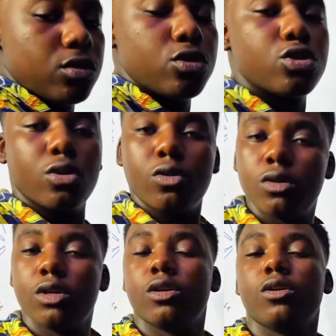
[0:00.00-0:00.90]

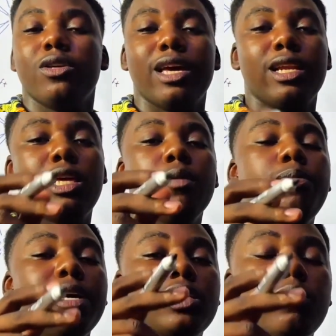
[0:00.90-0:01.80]
So you can
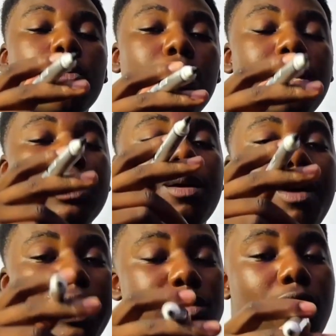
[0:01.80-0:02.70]
keep exploring the
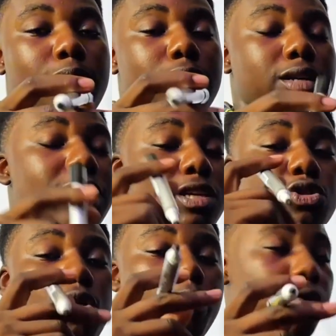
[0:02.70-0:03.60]
buy stop and the
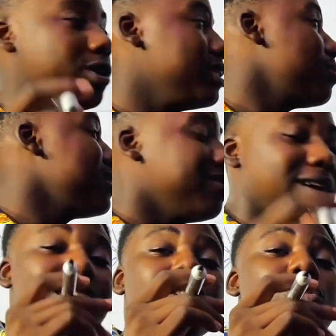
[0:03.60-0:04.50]
stop order,
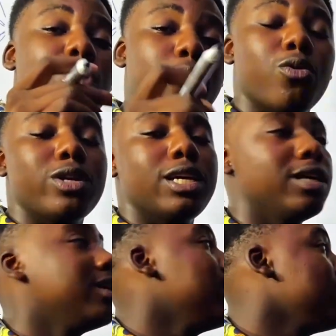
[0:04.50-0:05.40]
specifically the stop order.
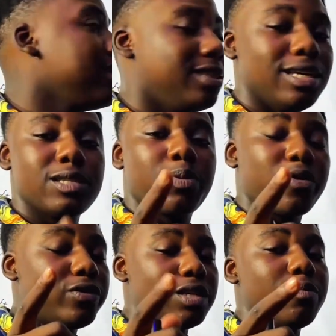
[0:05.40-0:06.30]
There's
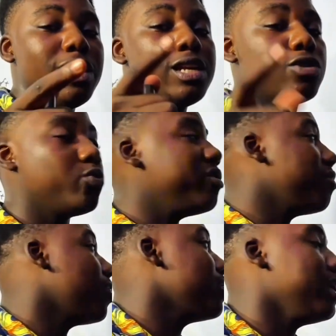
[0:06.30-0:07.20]
profitability to be
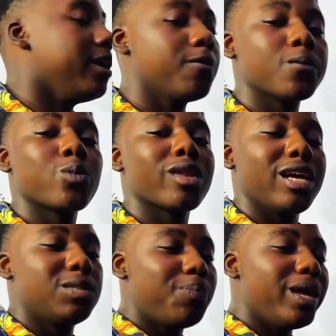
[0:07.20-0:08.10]
found there.
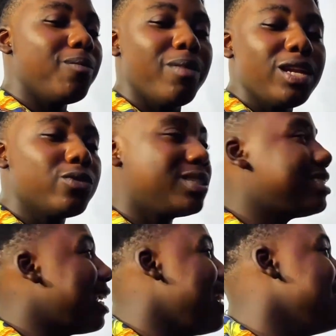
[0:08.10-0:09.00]
Experiment with
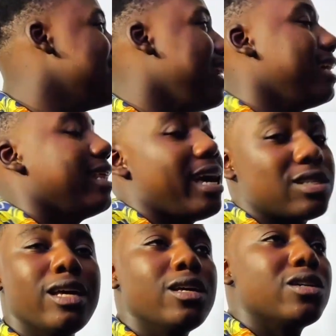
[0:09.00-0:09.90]
strategies like that.